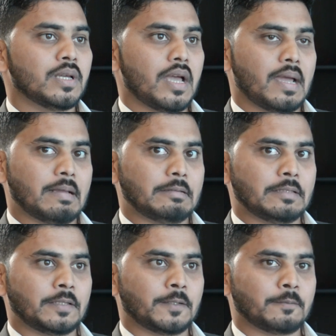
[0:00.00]

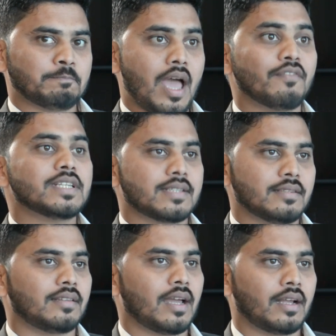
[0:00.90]
And having
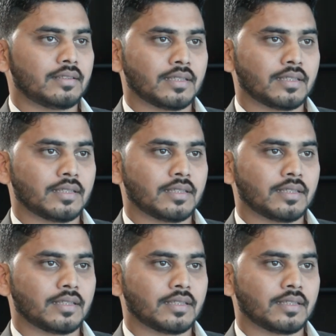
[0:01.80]
said that,